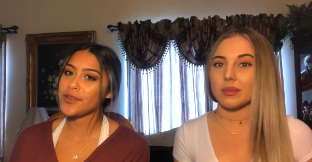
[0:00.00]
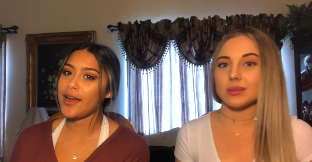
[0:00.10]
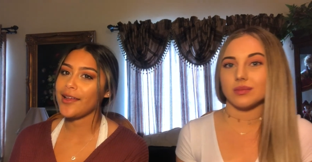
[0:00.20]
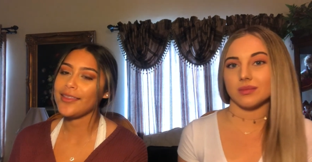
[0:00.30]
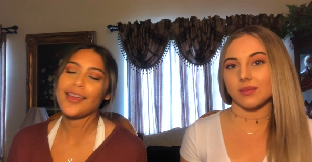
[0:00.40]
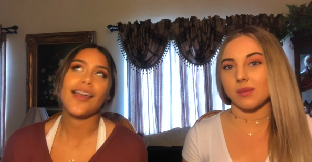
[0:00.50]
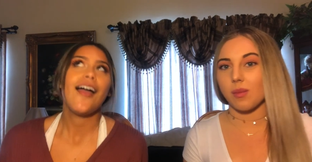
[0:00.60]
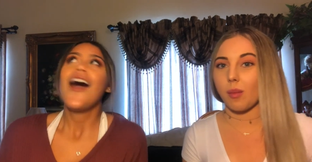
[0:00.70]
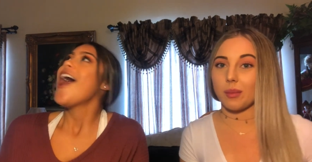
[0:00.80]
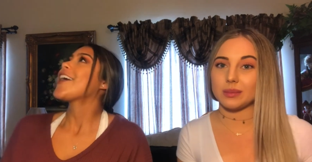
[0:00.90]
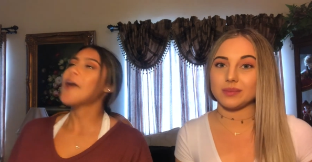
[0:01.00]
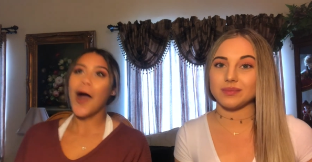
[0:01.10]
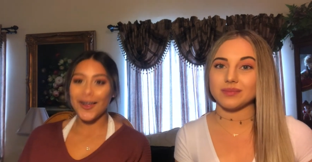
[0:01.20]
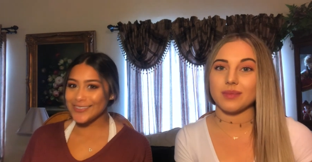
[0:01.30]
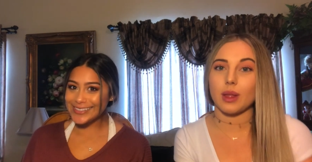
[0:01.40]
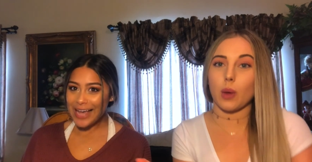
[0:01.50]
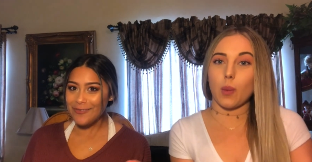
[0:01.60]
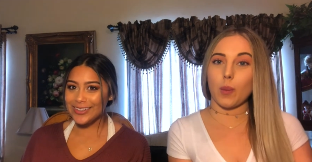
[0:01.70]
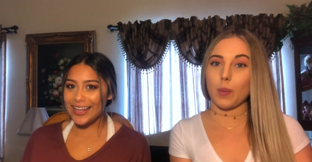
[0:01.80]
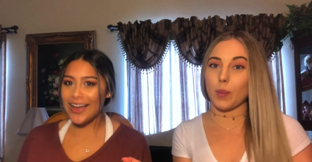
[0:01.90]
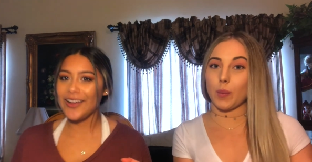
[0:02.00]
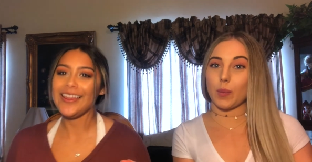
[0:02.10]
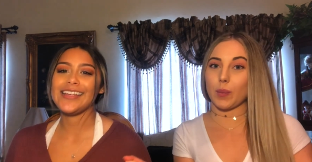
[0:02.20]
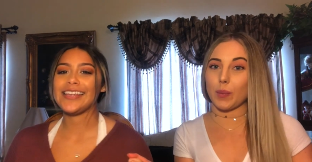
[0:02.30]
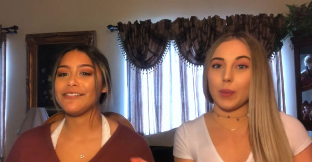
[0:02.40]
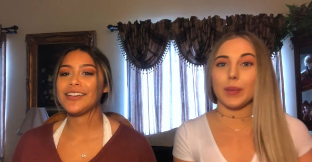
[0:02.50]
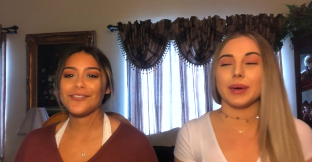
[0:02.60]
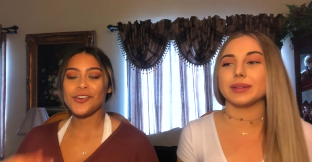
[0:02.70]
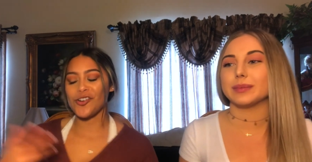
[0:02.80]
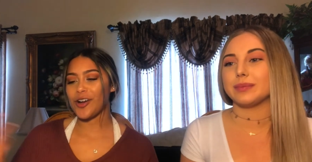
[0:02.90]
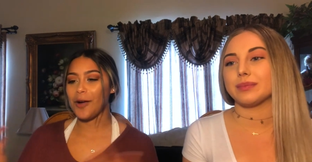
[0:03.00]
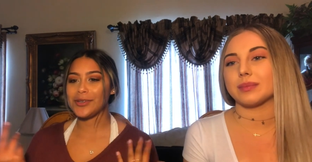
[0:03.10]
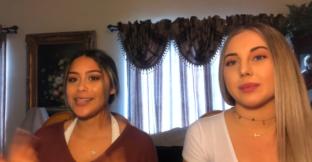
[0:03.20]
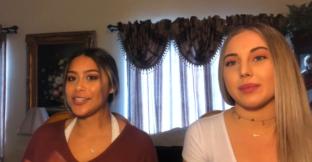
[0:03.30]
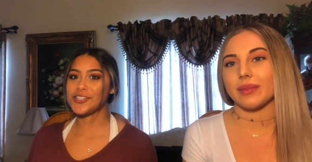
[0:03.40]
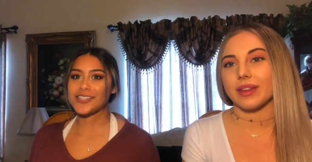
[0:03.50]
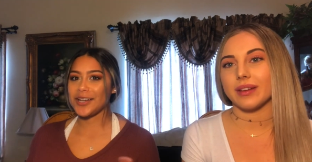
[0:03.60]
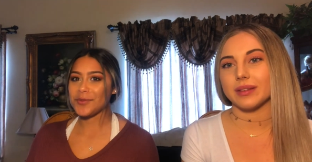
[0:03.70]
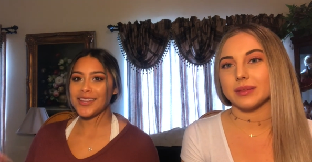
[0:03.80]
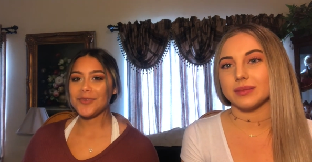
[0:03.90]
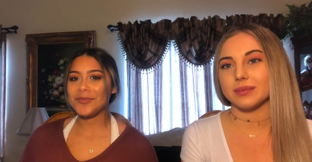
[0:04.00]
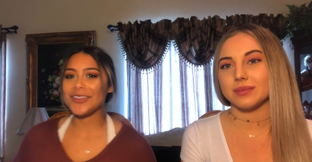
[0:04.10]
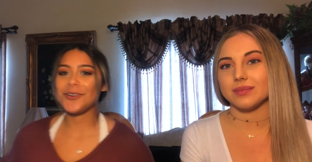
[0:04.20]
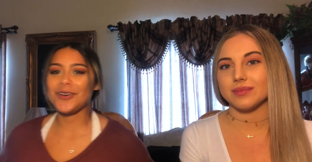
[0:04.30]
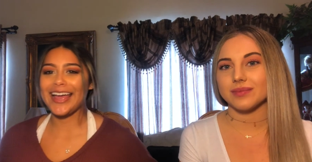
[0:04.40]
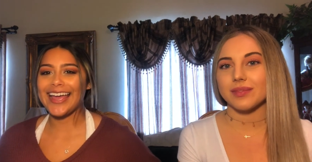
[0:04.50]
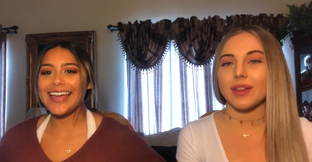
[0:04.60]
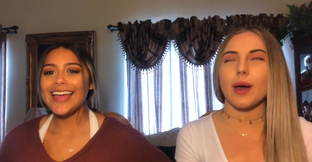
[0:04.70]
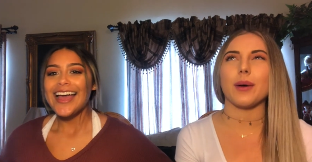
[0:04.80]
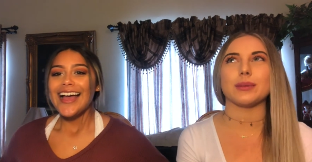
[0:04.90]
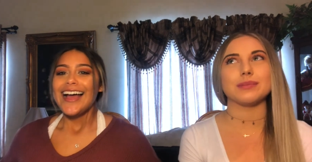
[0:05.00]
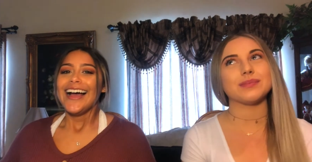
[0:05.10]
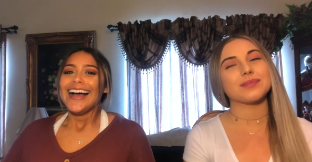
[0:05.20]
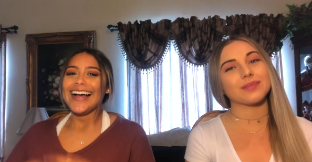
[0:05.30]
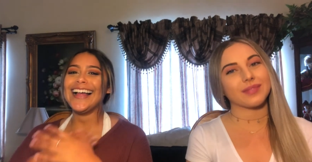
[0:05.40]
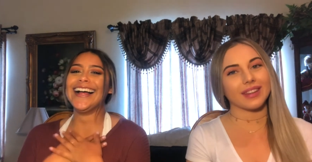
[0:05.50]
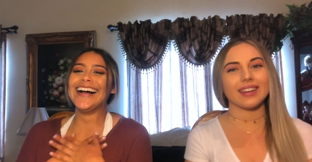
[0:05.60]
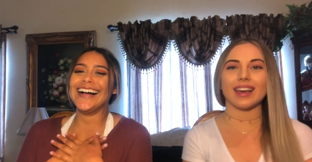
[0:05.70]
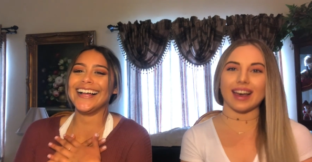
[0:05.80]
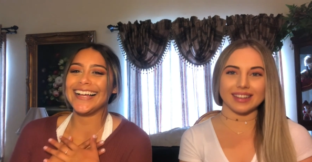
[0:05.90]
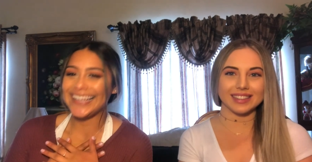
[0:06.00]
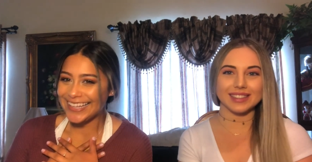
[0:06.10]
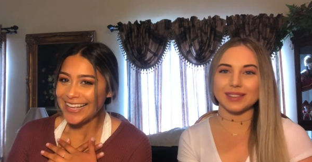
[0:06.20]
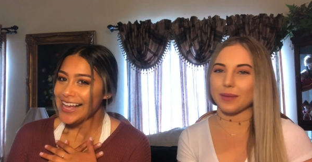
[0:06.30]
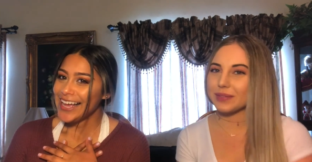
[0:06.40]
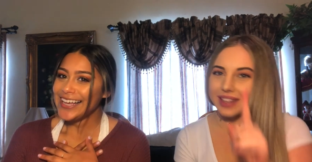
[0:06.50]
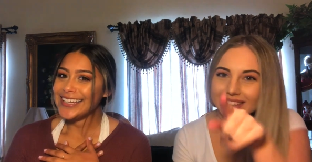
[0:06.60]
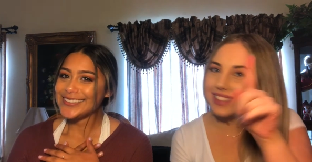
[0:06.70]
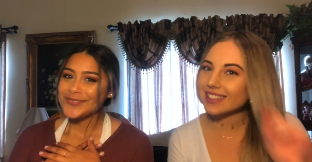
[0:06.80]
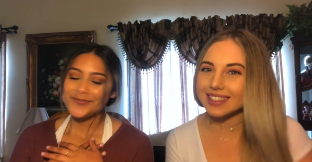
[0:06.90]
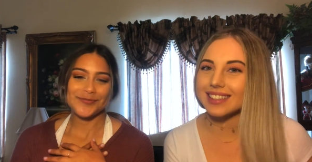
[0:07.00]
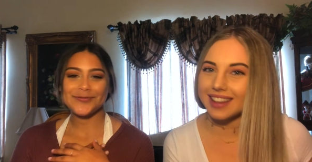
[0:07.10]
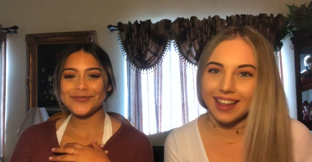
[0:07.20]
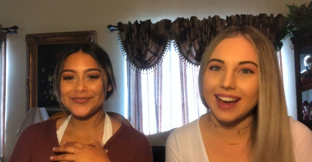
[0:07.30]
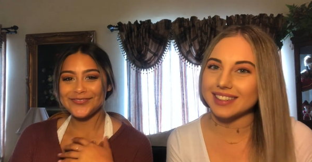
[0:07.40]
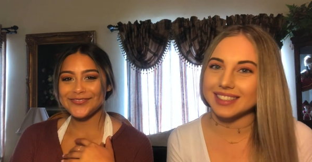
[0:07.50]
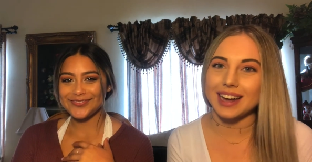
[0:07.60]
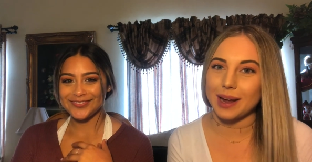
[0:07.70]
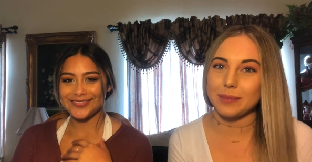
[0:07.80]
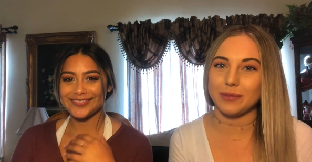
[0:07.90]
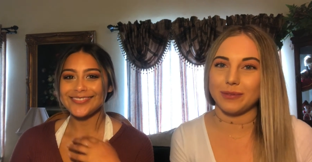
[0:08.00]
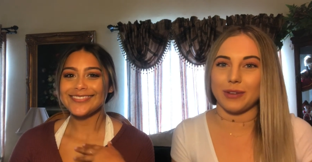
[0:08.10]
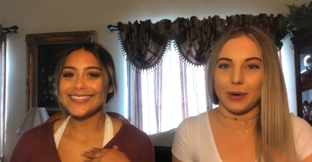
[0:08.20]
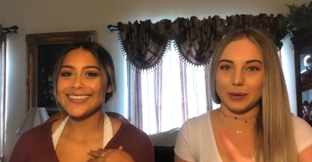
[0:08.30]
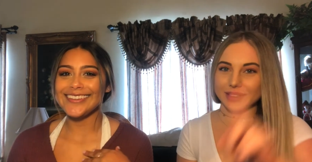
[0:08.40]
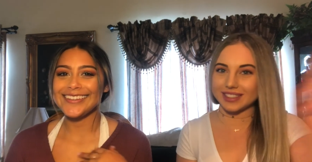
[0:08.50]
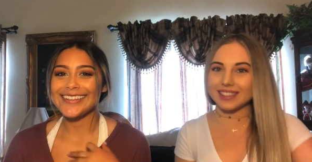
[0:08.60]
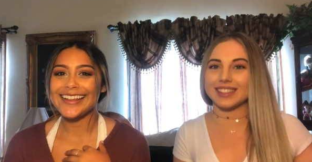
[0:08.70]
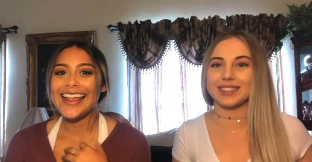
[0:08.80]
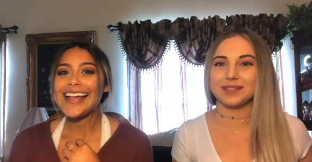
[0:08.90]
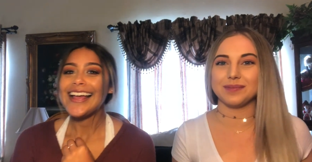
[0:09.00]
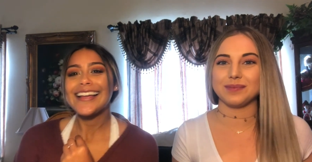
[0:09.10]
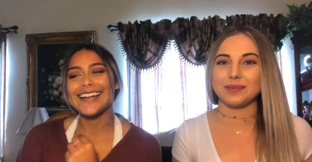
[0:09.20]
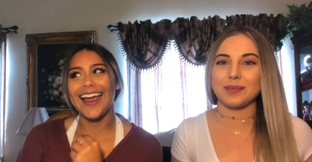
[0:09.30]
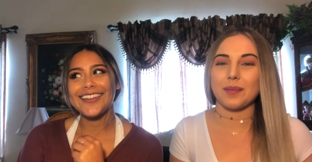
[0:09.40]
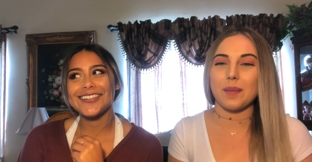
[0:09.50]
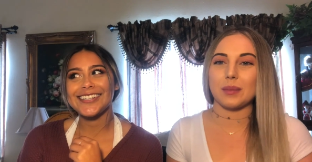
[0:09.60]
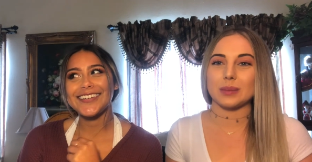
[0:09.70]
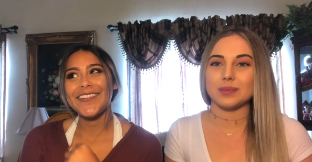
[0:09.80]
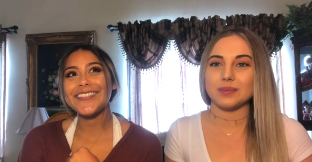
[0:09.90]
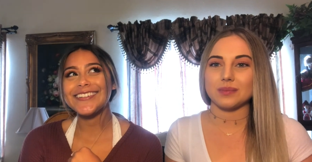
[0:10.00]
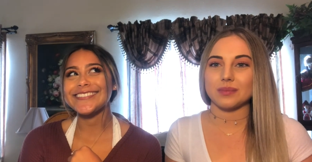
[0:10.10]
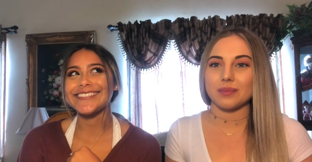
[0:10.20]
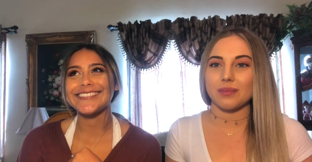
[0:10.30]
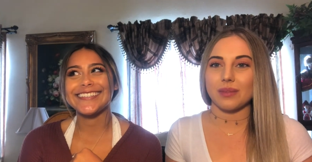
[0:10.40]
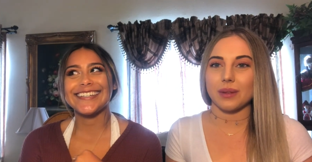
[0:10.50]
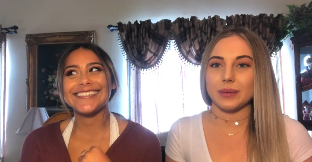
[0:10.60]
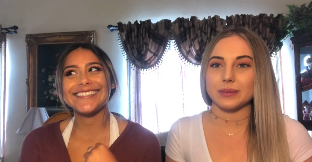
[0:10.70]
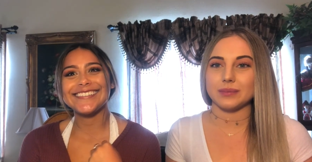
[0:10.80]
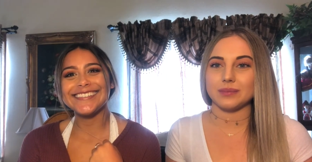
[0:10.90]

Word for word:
Speaker 1: with Kylie, comment down below. Like, even if you don't comment, like, she's going to be in them either way. Oh.
Speaker 2: Yes, don't think this is the last time, folks.
Speaker 1: And Kylie's gonna come with her own channel.